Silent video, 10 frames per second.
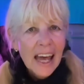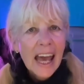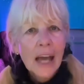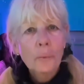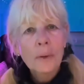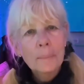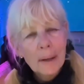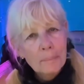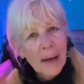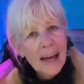It would be
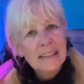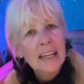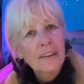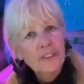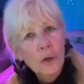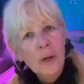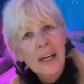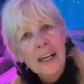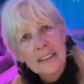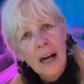best if you could
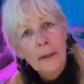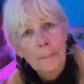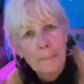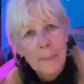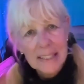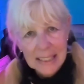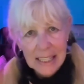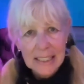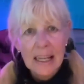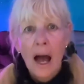conduct
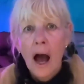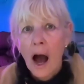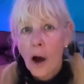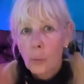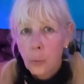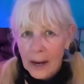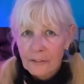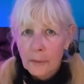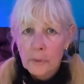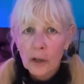business away
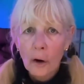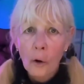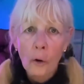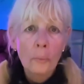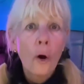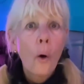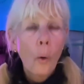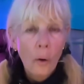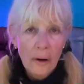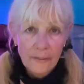from your home or